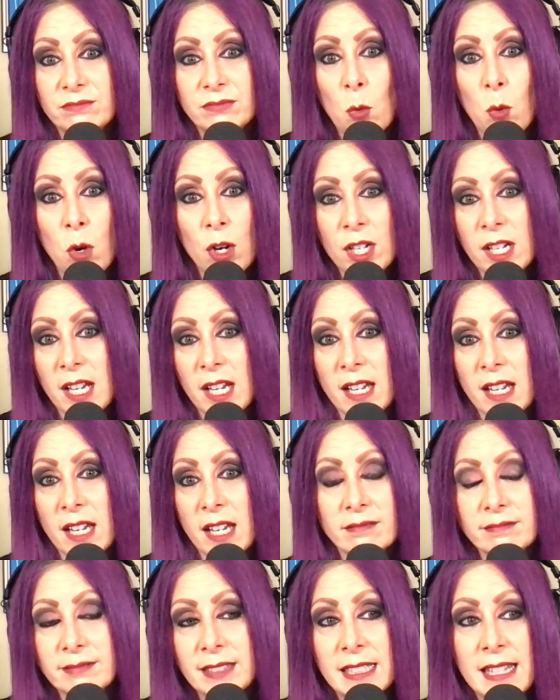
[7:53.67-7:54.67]
working.
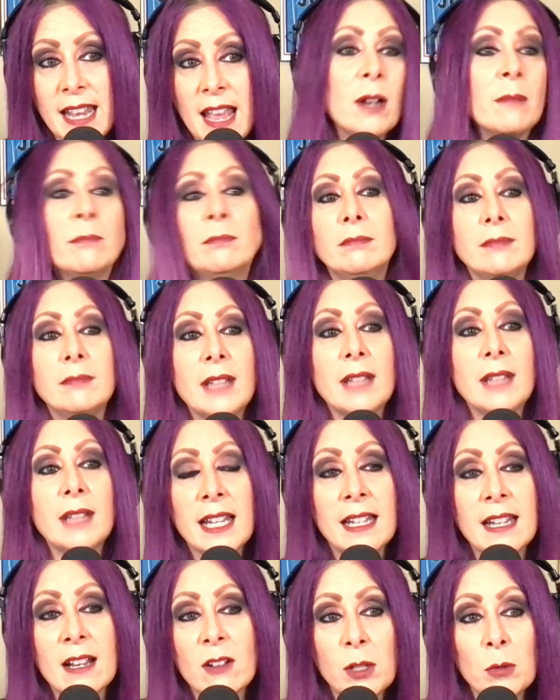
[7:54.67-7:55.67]
And now I'm
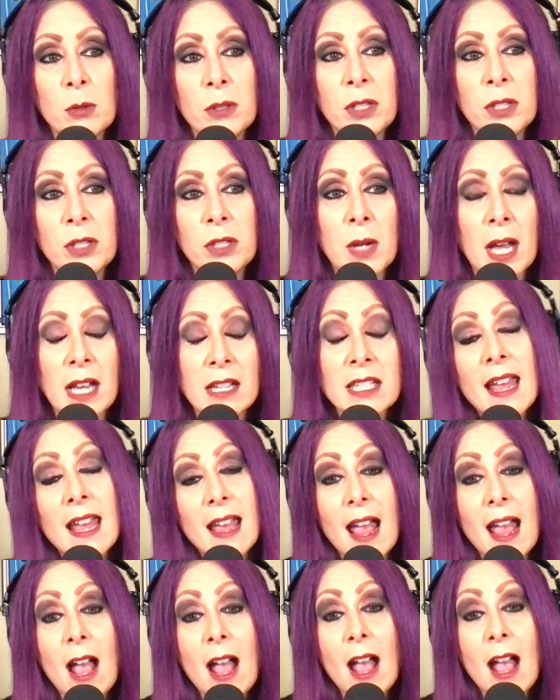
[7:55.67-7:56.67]
hanging out here with you guys.
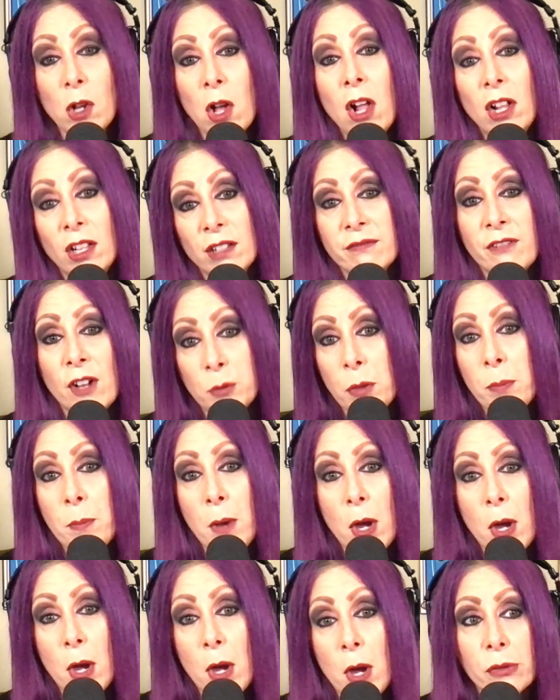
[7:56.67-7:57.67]
Alcohol involved
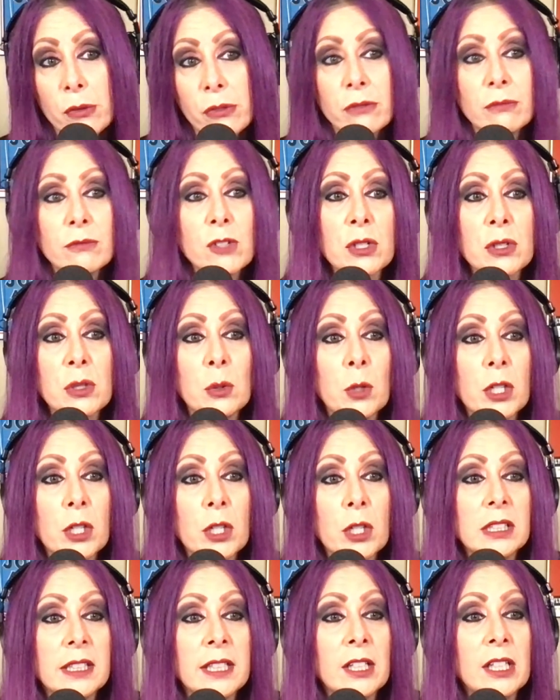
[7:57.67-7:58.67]
with both, just so we're
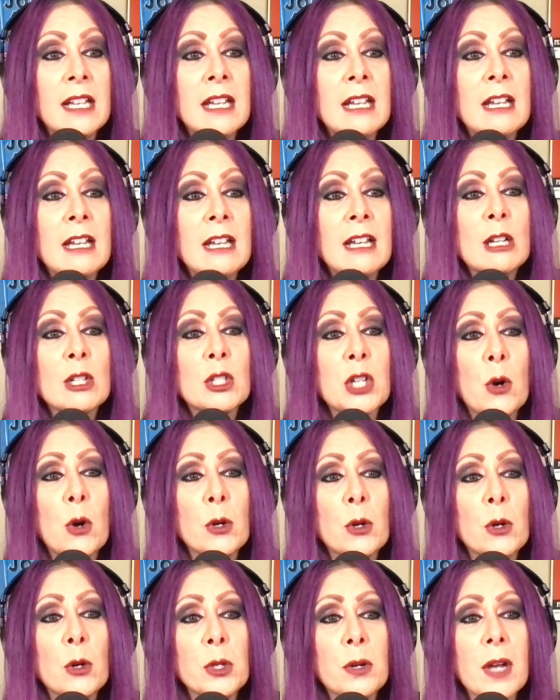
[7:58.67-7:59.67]
clear.
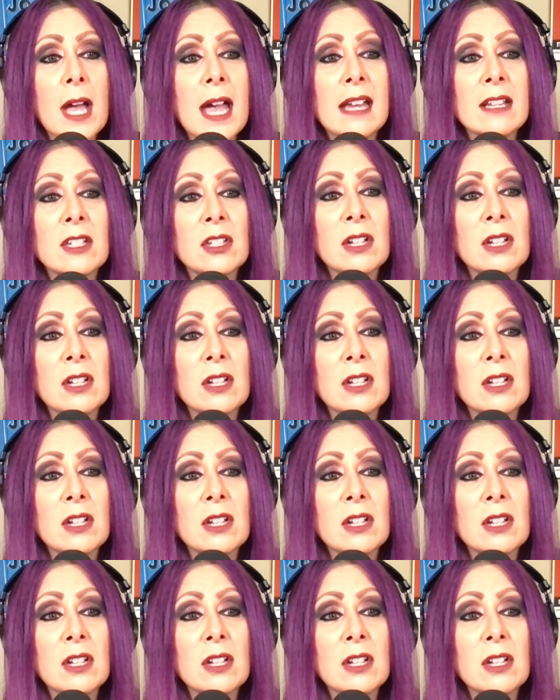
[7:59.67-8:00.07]
So you guys